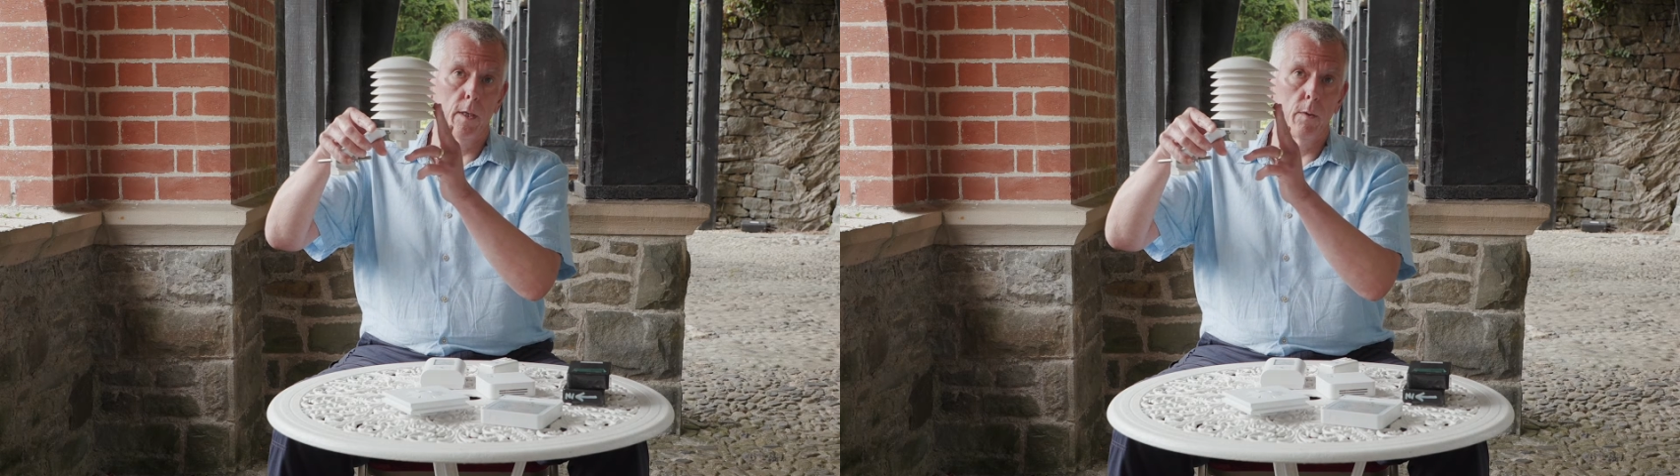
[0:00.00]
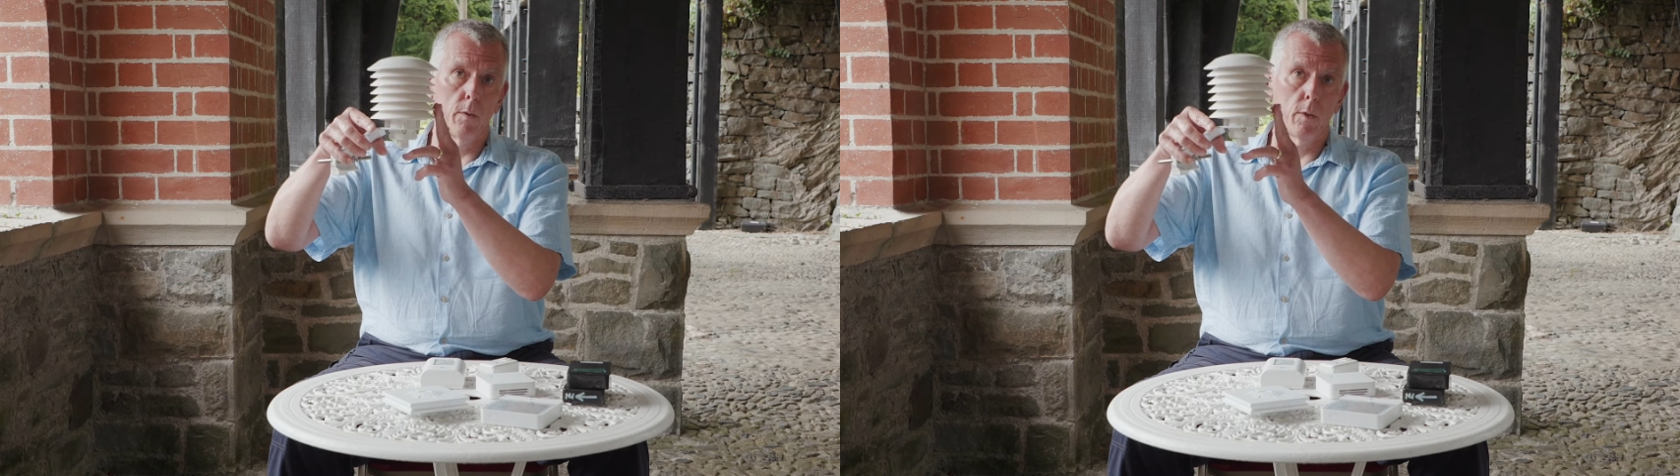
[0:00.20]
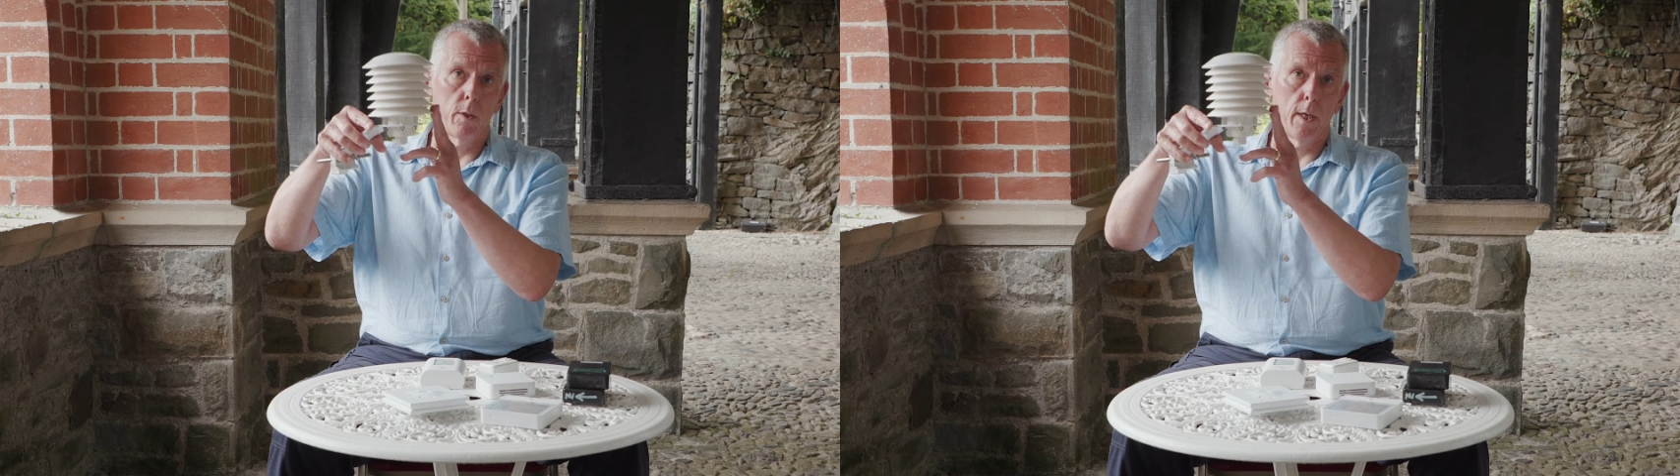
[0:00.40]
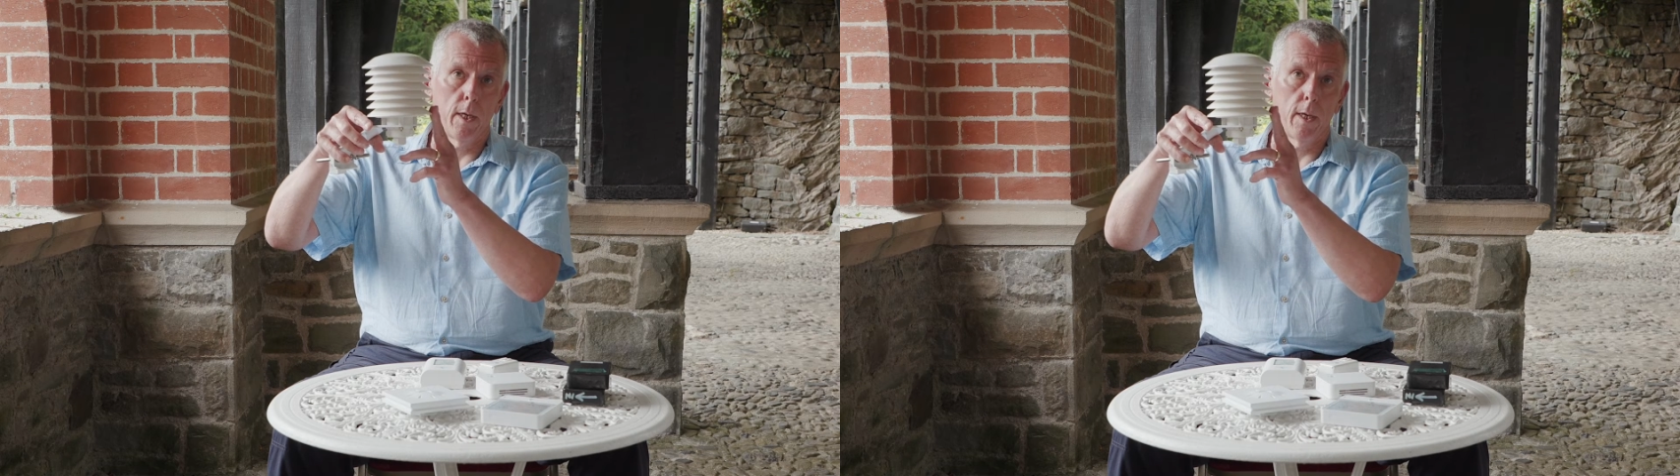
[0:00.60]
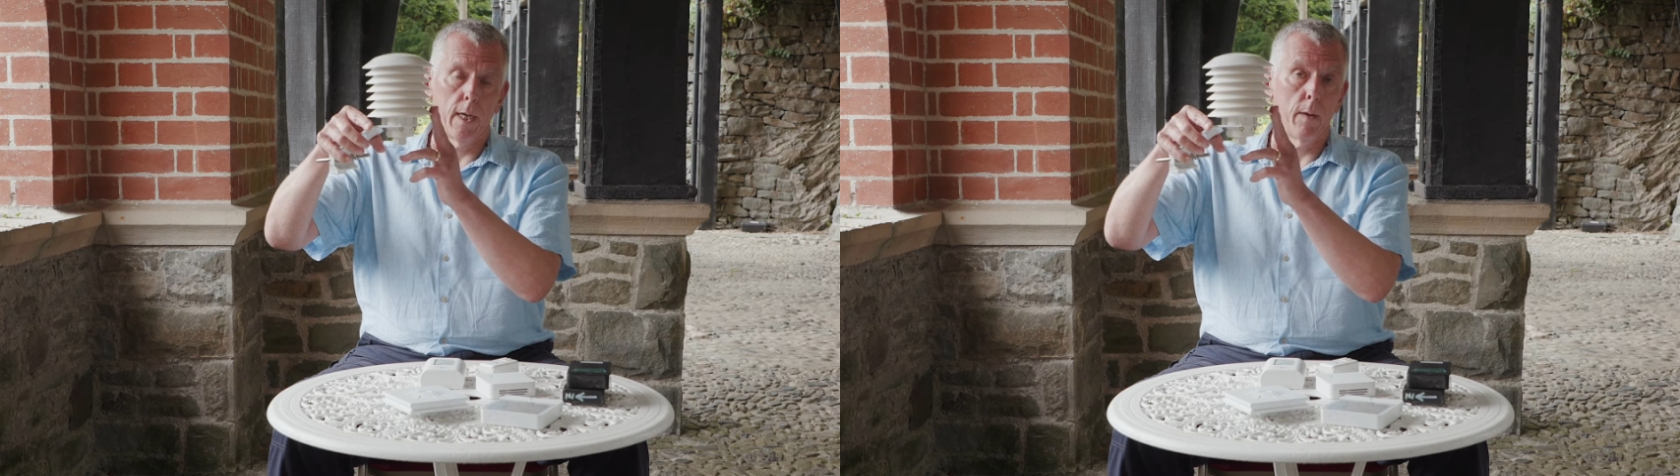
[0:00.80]
used
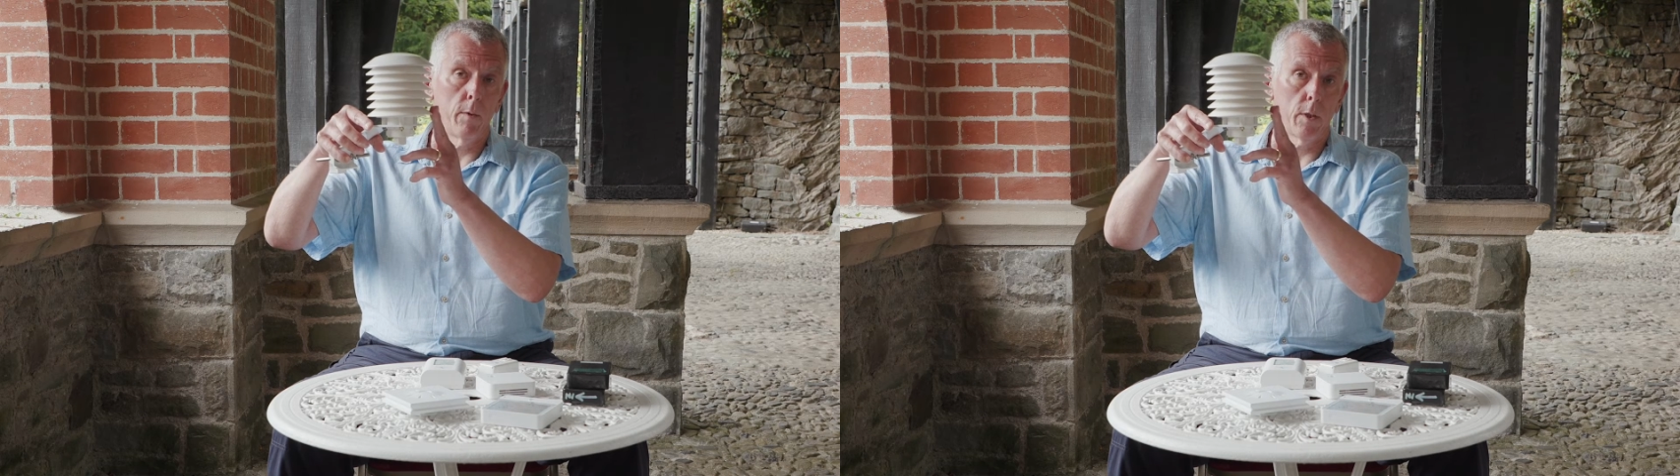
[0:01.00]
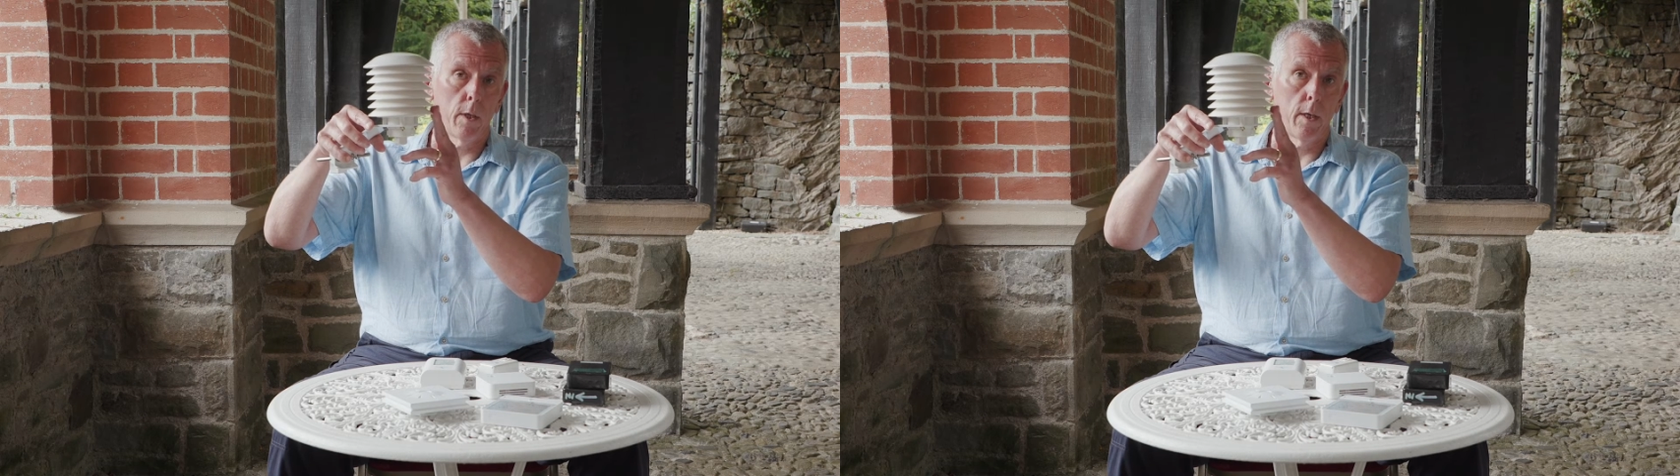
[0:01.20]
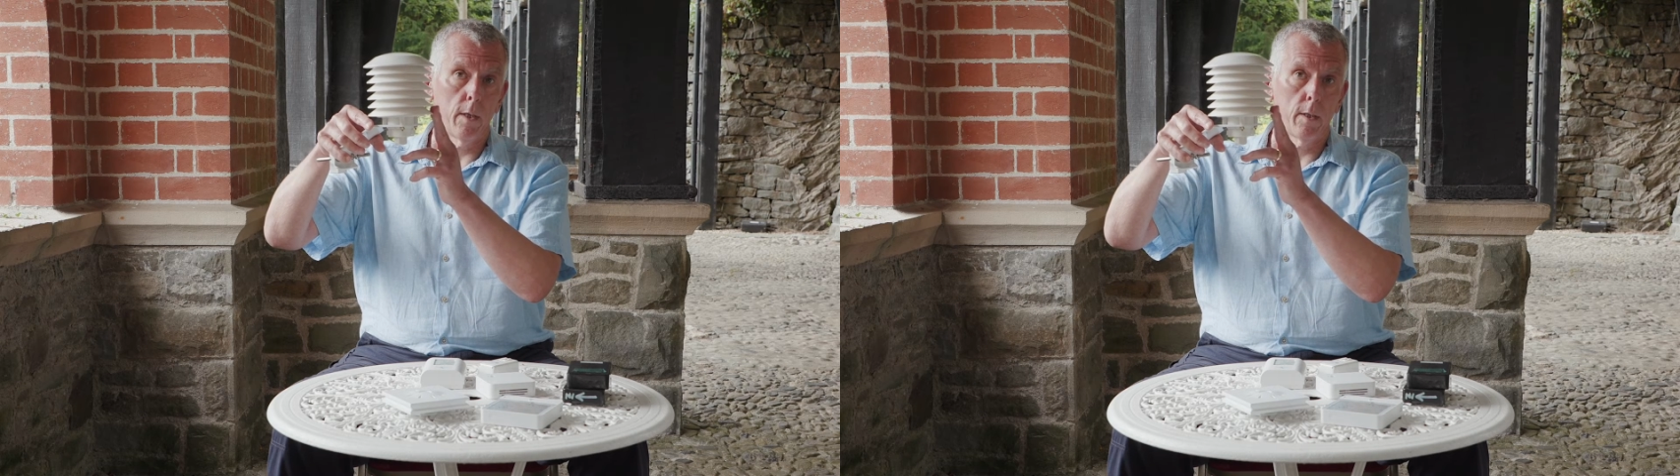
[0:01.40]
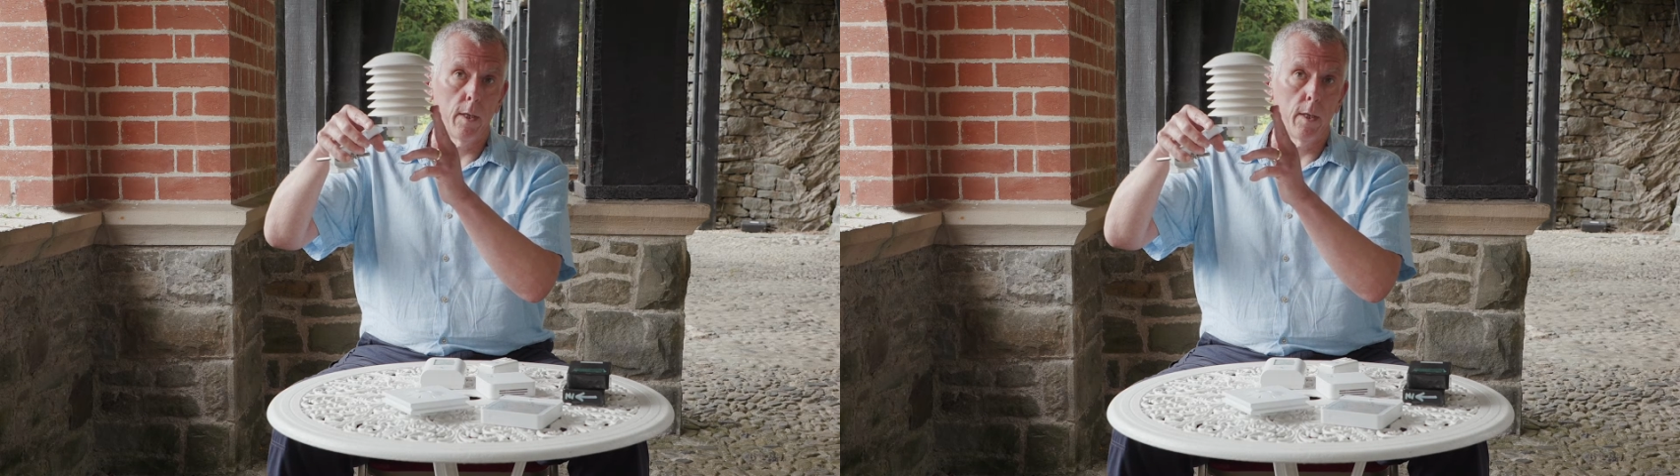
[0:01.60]
outside,